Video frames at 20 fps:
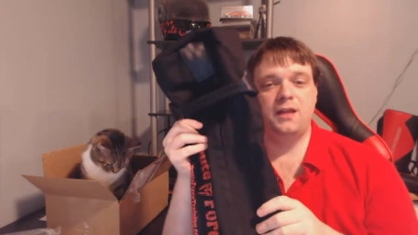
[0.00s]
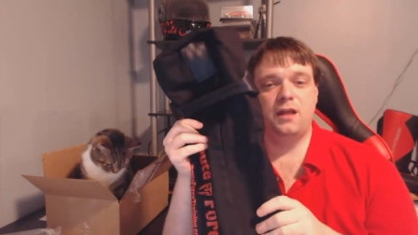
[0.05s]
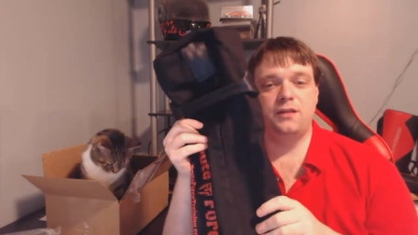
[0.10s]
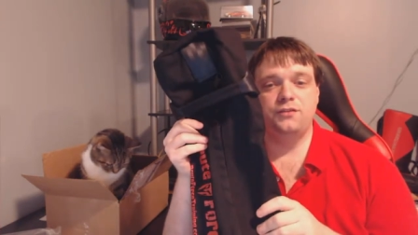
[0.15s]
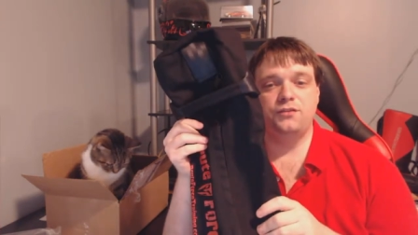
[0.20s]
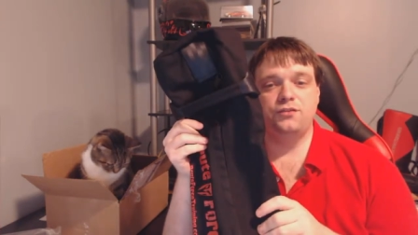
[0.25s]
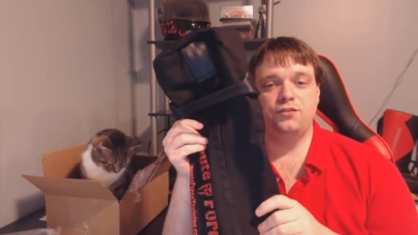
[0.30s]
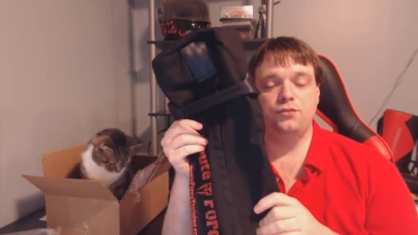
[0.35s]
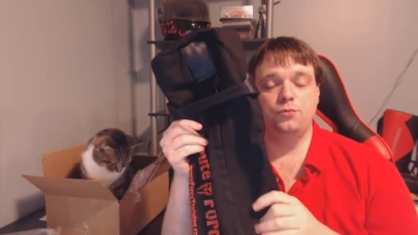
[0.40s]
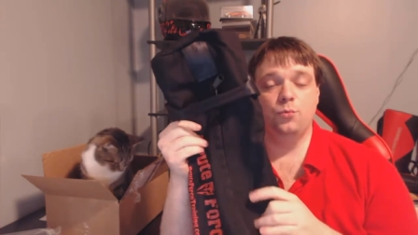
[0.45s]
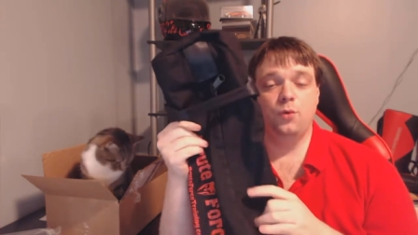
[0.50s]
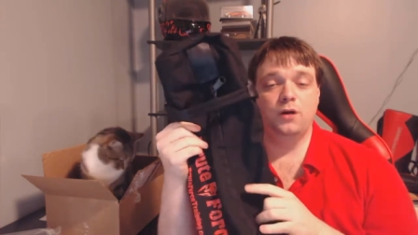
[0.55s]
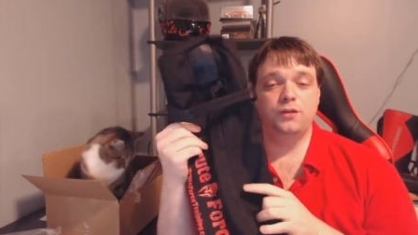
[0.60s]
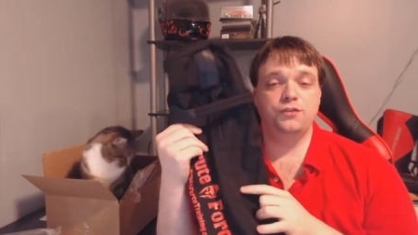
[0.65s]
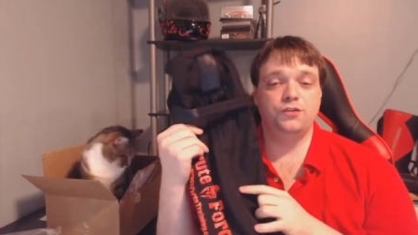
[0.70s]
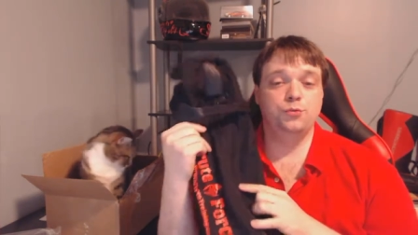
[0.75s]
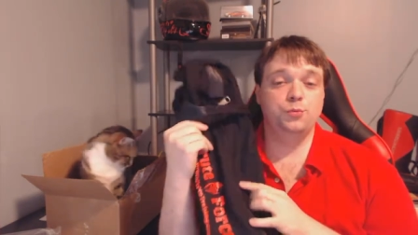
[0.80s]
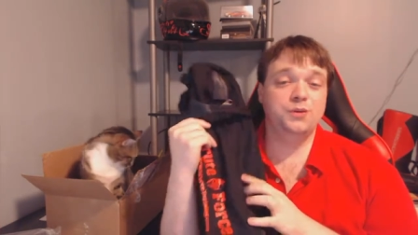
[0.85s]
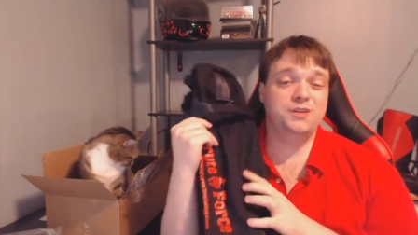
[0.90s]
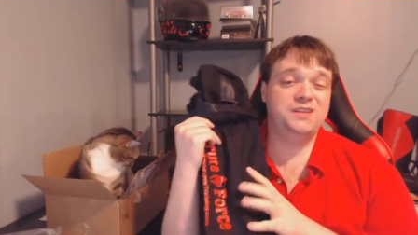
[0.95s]
tends to
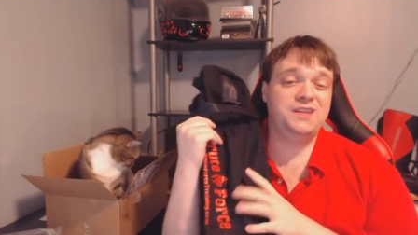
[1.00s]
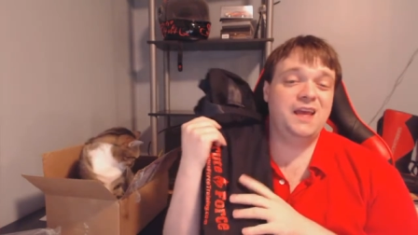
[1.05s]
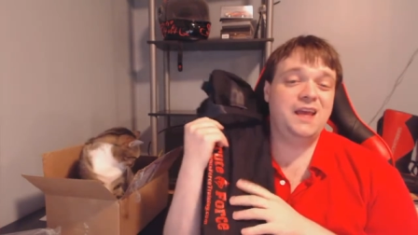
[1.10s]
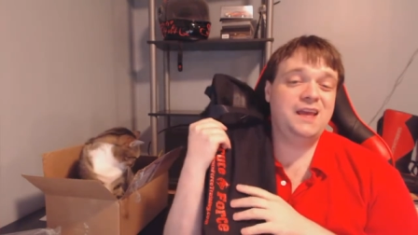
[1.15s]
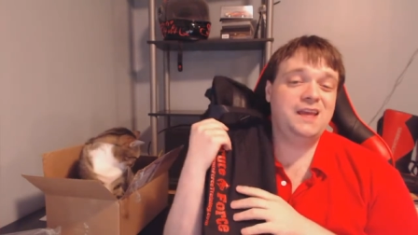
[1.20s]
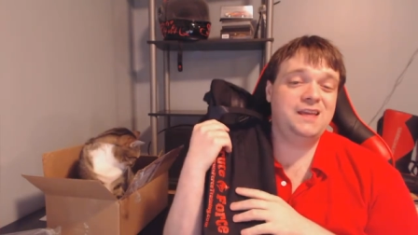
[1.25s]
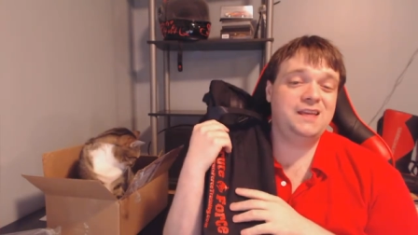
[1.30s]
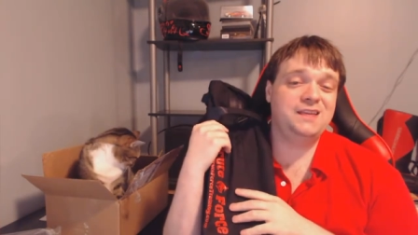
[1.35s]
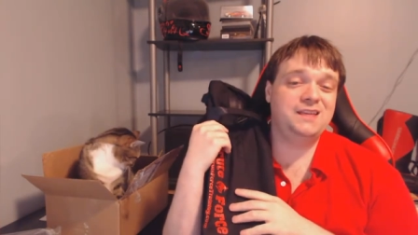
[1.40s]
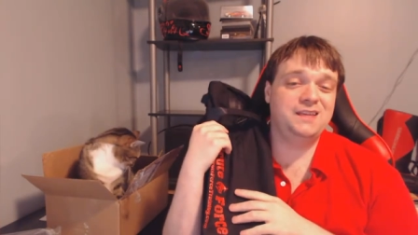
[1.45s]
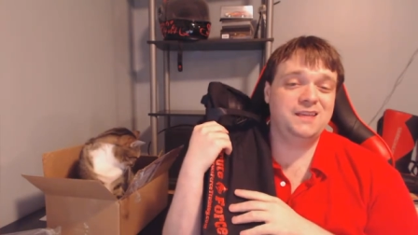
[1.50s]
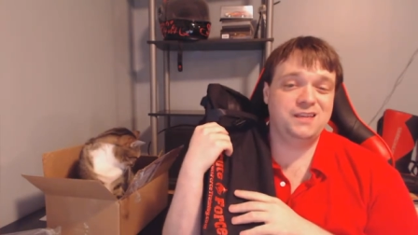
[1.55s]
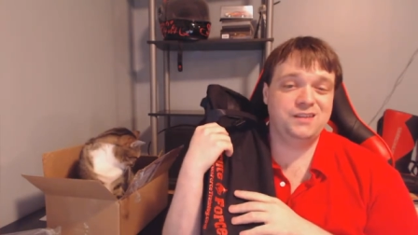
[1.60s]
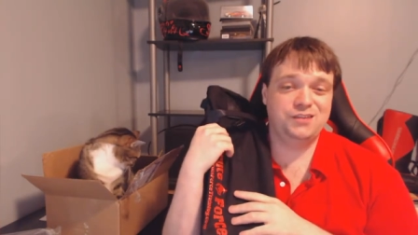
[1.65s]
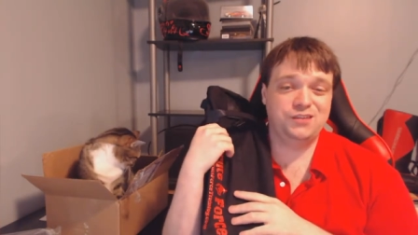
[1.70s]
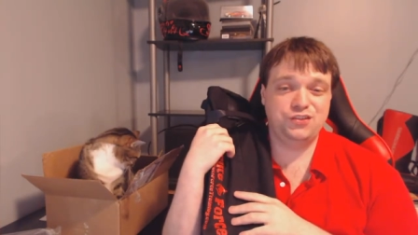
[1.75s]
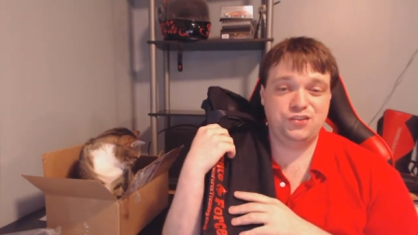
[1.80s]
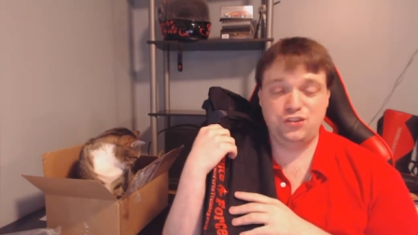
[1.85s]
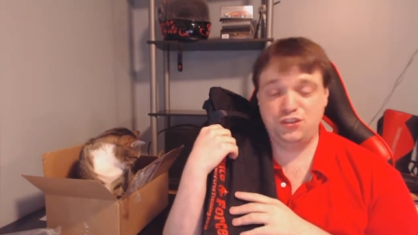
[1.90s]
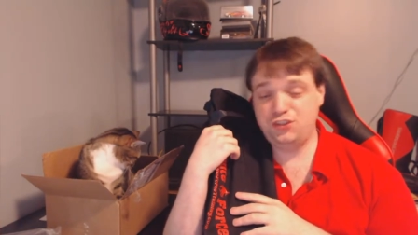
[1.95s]
want to retain
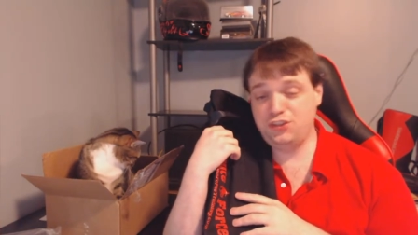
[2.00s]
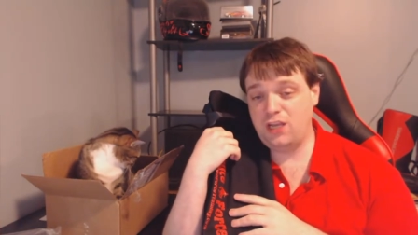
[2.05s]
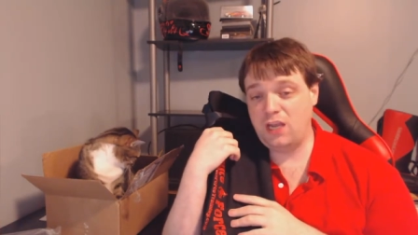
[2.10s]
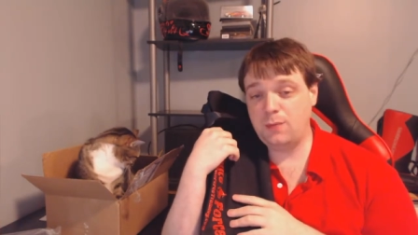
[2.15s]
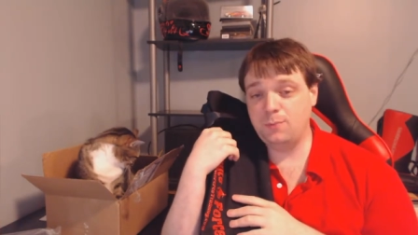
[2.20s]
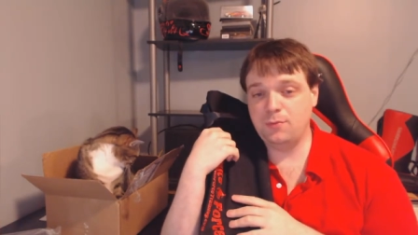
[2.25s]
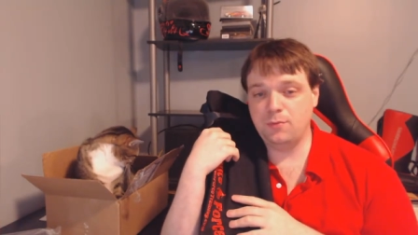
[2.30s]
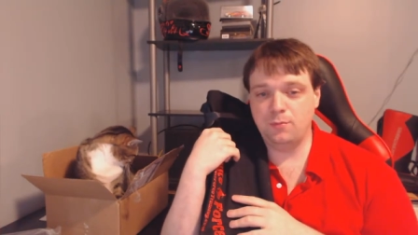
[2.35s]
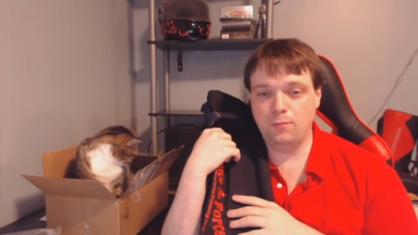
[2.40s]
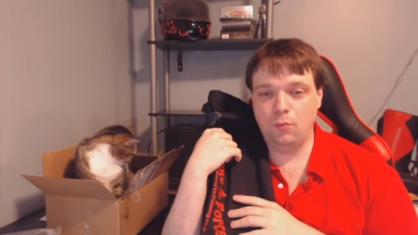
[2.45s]
its shape